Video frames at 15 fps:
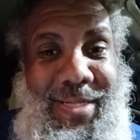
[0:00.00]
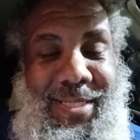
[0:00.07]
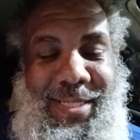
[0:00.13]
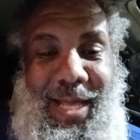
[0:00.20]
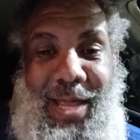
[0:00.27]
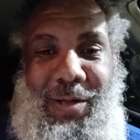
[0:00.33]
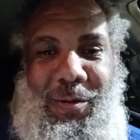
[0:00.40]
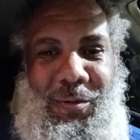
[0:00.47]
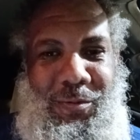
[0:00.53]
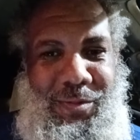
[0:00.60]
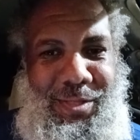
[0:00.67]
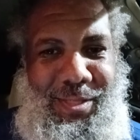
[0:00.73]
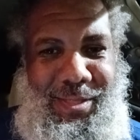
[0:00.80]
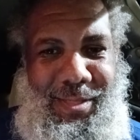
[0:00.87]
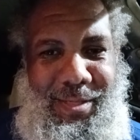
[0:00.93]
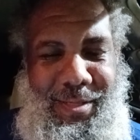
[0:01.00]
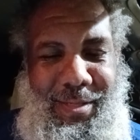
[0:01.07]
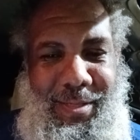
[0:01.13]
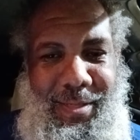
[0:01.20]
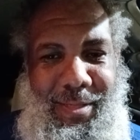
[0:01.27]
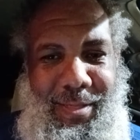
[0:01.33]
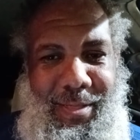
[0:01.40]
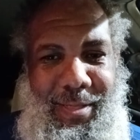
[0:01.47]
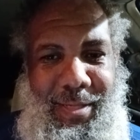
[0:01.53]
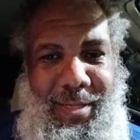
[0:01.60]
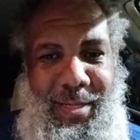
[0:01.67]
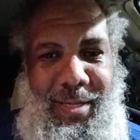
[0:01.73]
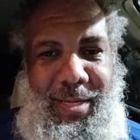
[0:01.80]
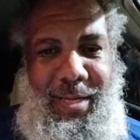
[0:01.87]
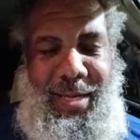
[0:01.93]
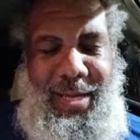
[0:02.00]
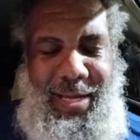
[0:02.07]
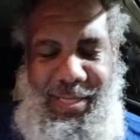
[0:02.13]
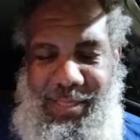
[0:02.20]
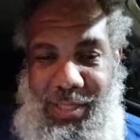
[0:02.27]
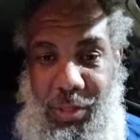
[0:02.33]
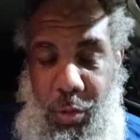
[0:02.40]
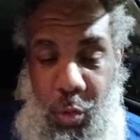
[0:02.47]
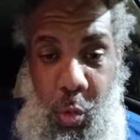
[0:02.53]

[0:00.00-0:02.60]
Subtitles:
the cycles. Isn't